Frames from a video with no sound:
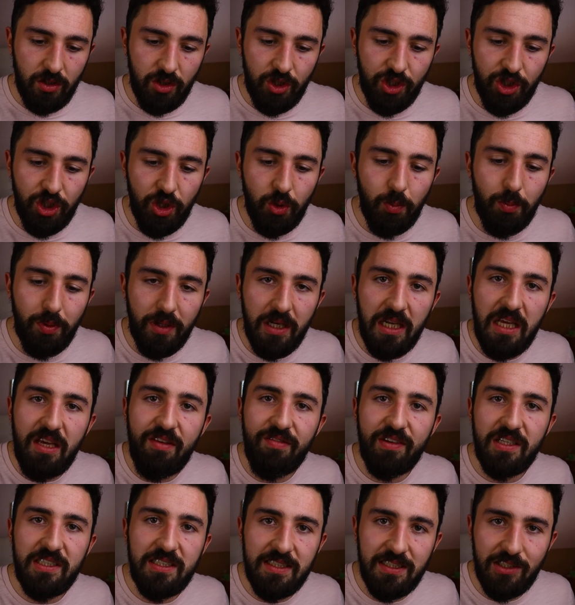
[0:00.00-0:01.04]
do you believe
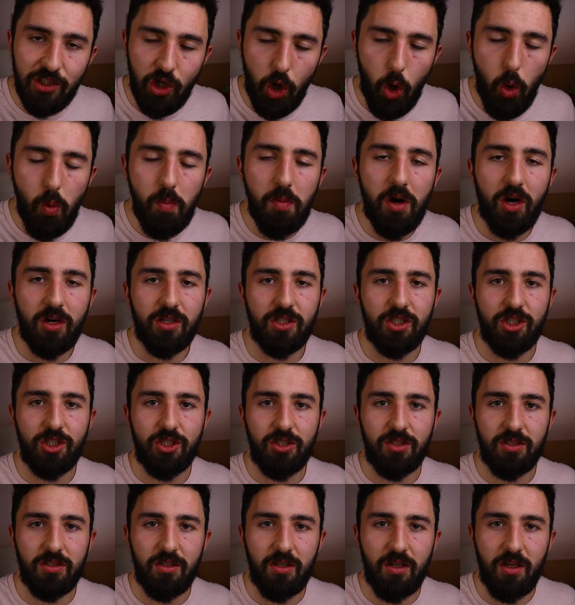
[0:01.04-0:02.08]
in so
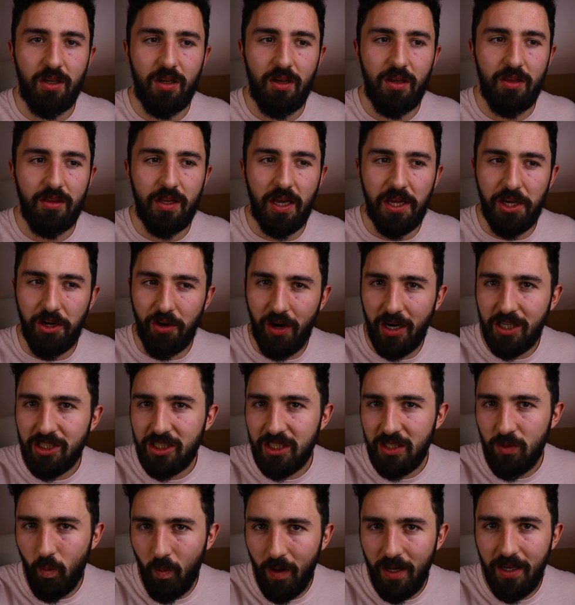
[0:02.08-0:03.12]
much that you're
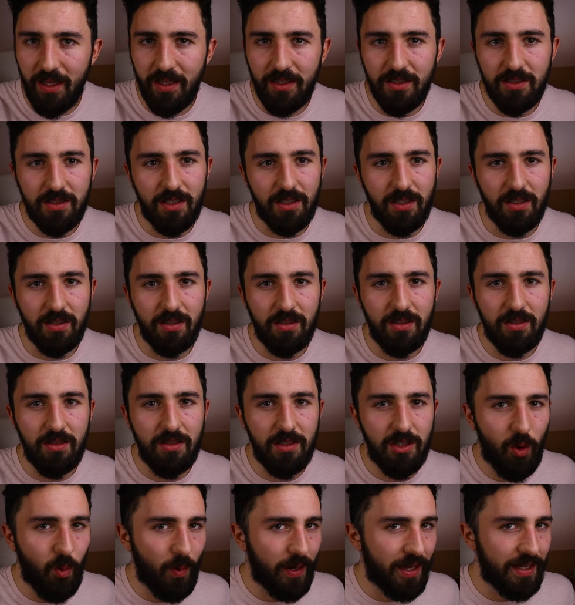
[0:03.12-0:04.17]
actually willing to
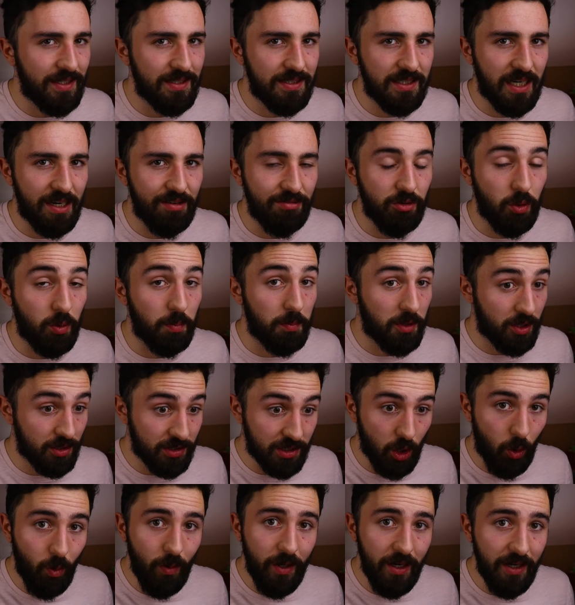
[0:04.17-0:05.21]
go against everyone. Because
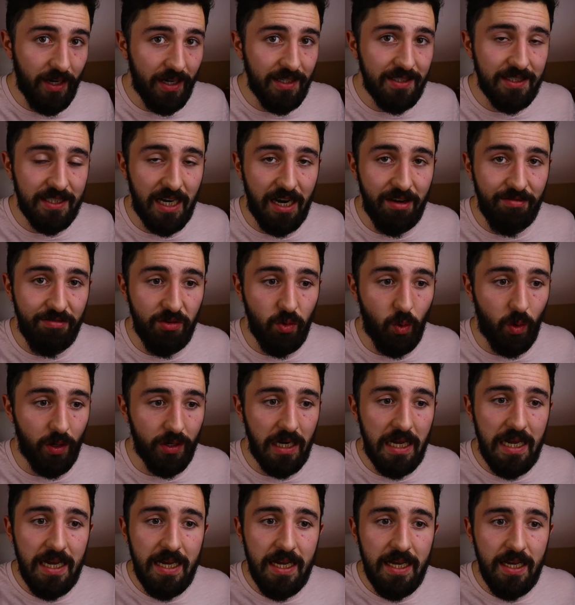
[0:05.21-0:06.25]
going against everyone
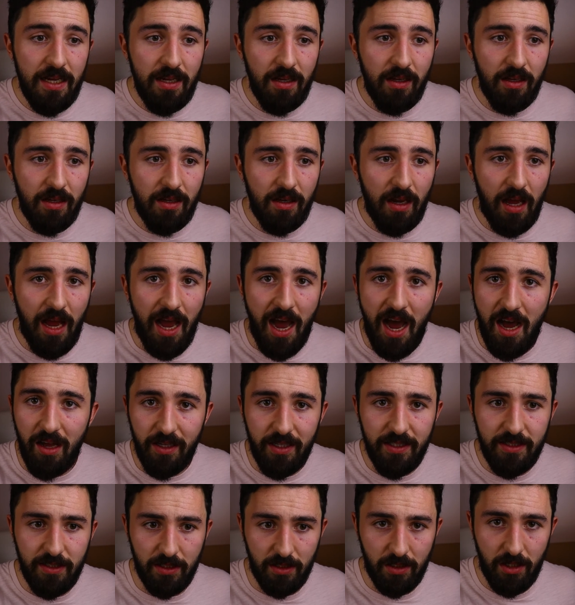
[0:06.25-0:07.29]

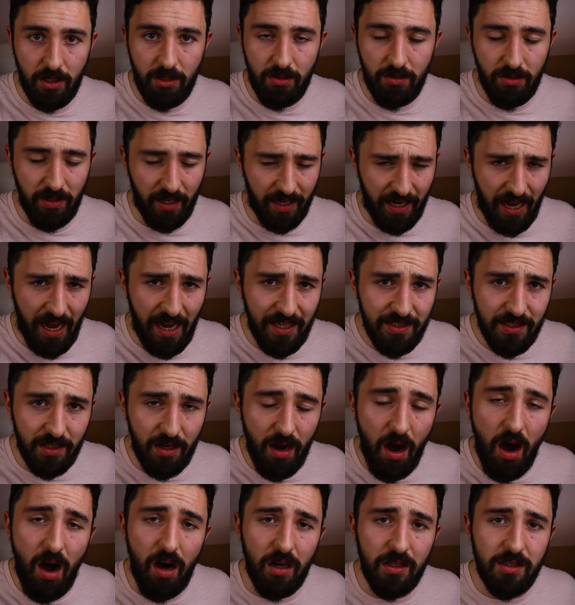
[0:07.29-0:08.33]
has a
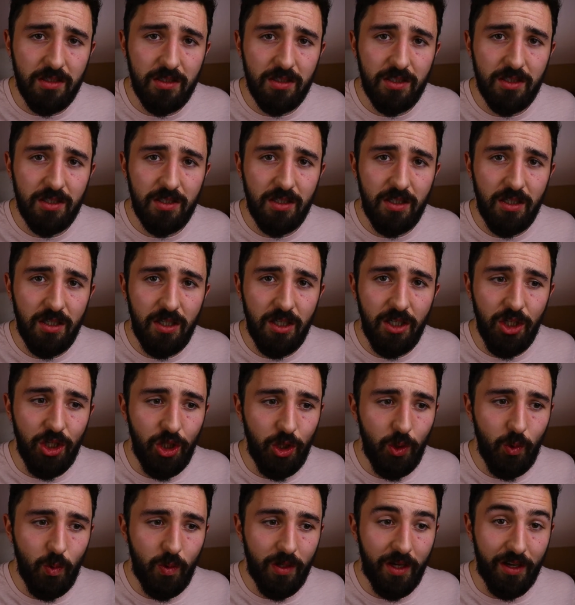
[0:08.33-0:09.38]
cost.
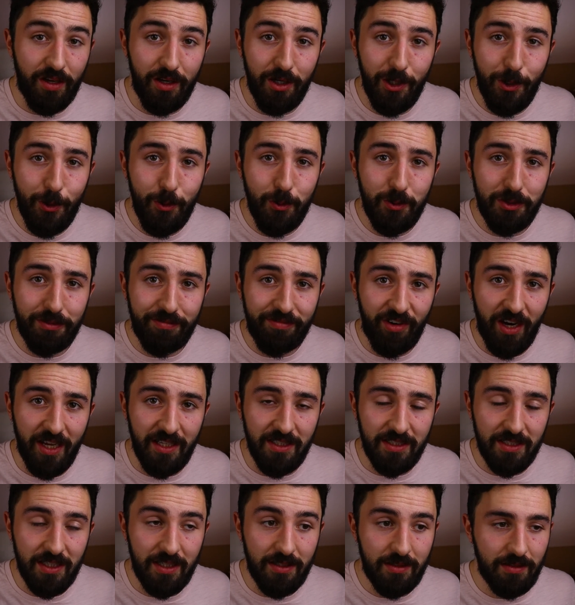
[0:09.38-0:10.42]
You can lose
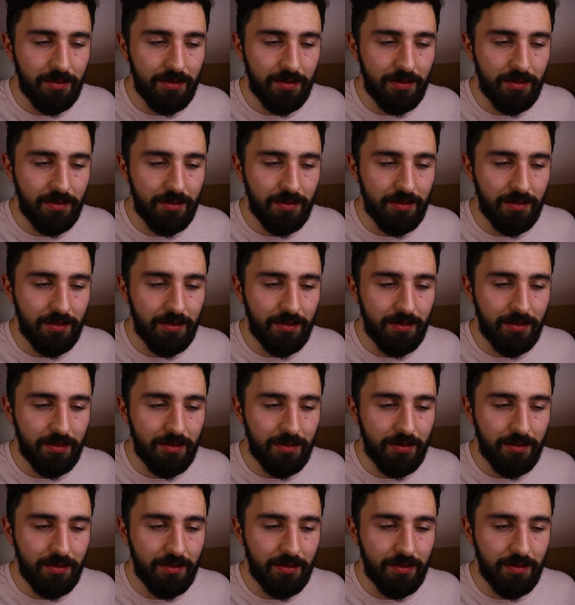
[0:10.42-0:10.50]
friends.